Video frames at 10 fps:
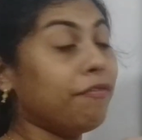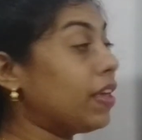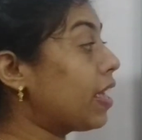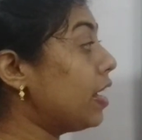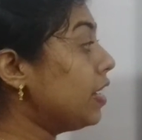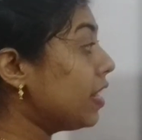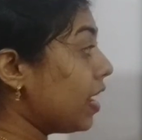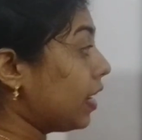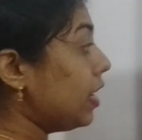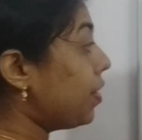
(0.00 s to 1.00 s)
we can
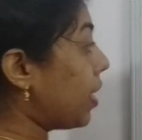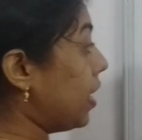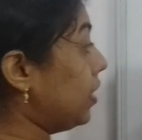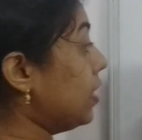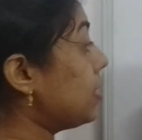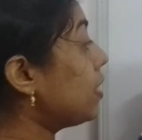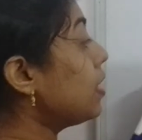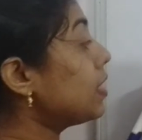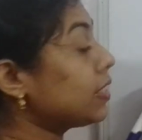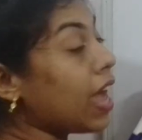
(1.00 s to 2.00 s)
directly write this
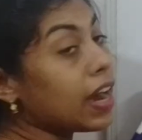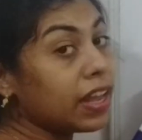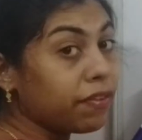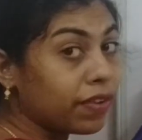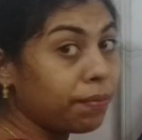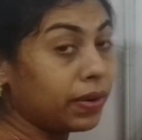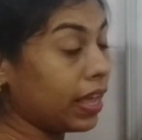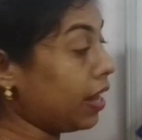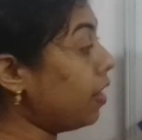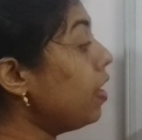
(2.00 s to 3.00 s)
starting from
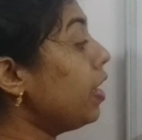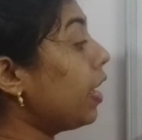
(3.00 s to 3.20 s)
10.